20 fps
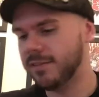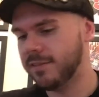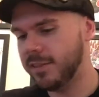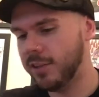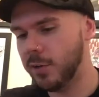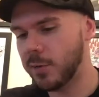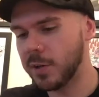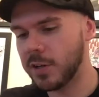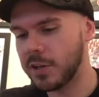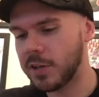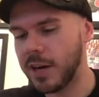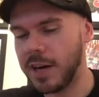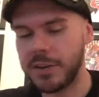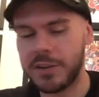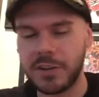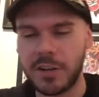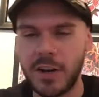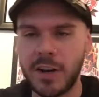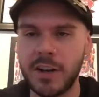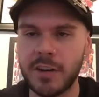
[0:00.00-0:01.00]
You wouldn't crash
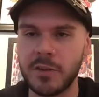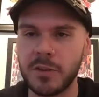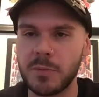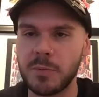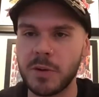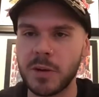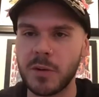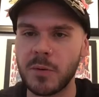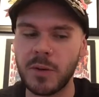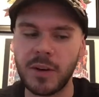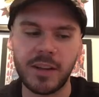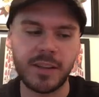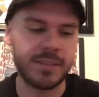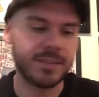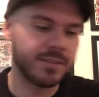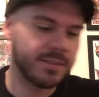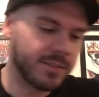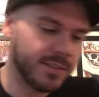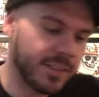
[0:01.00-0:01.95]
your car into a brick wall.